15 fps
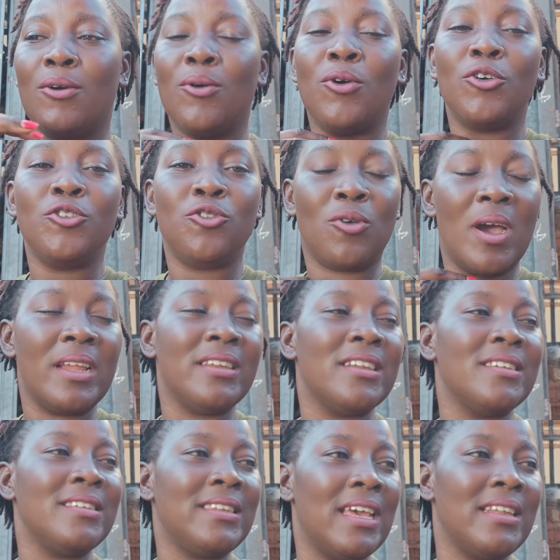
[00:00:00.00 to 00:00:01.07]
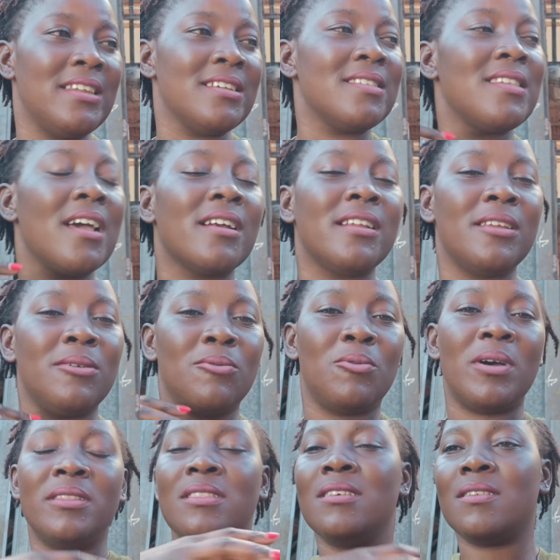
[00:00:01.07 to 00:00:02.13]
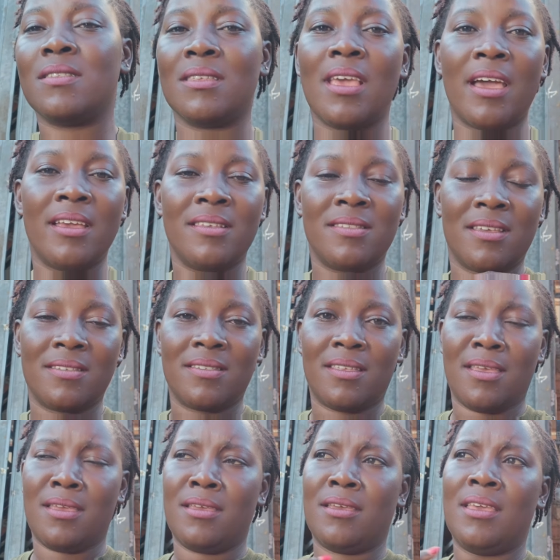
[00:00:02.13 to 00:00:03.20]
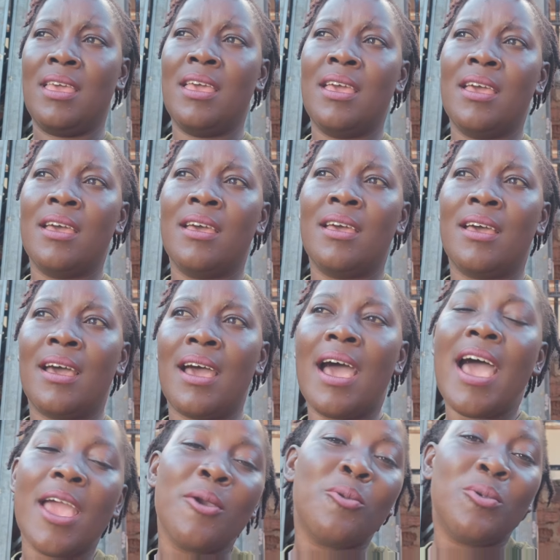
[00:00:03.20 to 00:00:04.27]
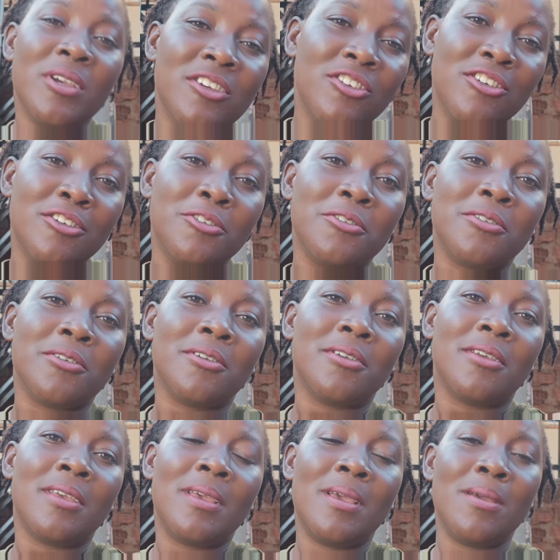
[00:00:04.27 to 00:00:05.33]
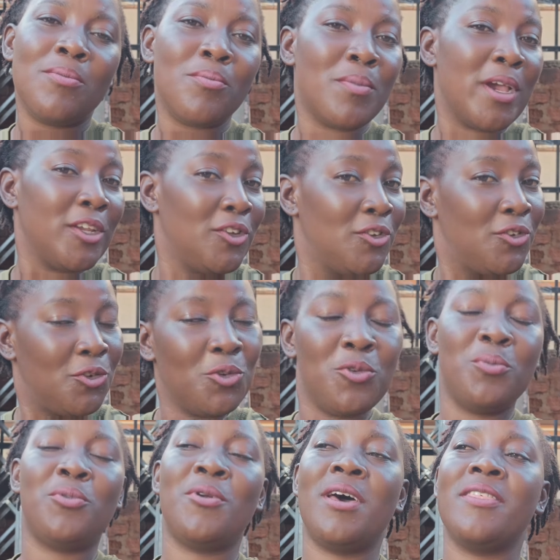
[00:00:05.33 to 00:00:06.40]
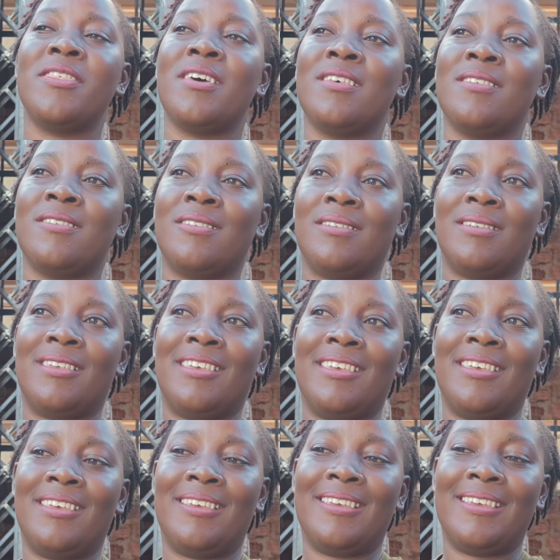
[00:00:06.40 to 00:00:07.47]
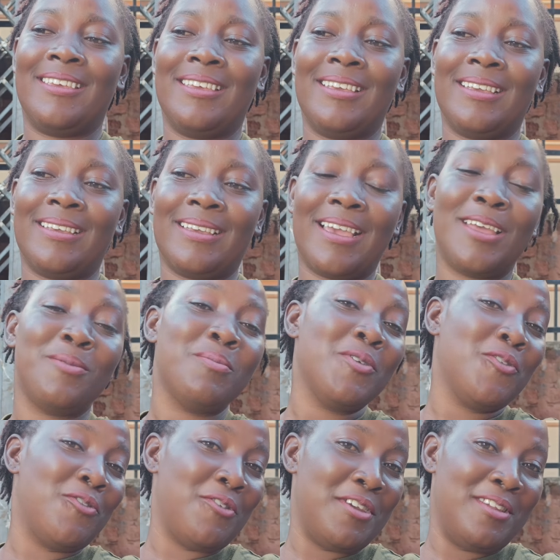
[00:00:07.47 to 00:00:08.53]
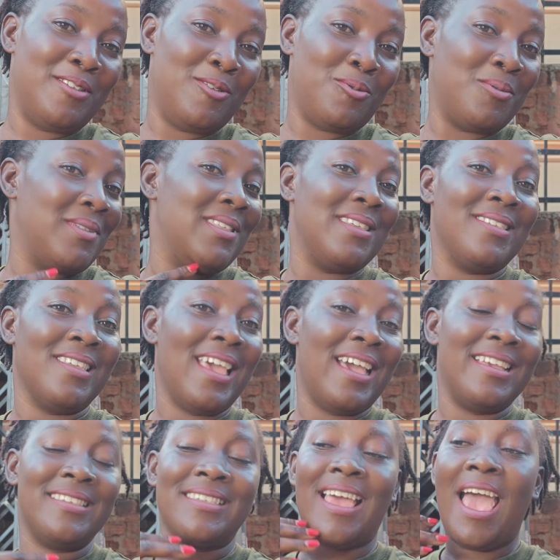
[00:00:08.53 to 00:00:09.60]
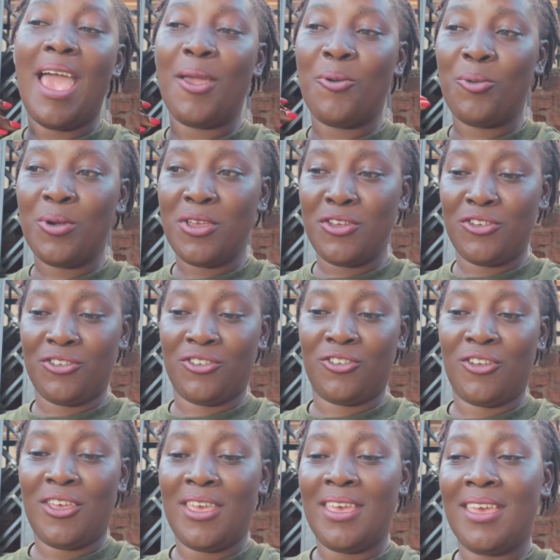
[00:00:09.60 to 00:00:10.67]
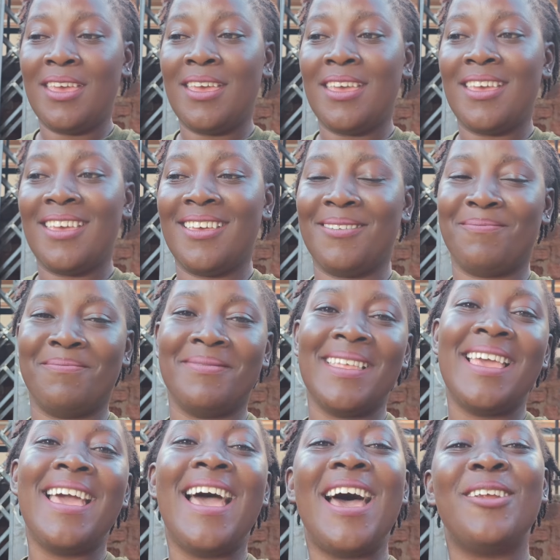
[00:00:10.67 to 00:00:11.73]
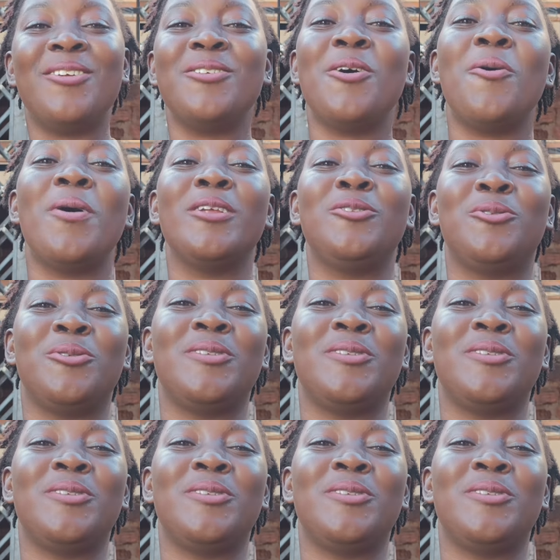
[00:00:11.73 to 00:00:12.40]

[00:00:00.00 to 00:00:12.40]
or to understand exactly what these guys are saying. I wish my two brothers can be friends with these guys. I wish... I don't know what to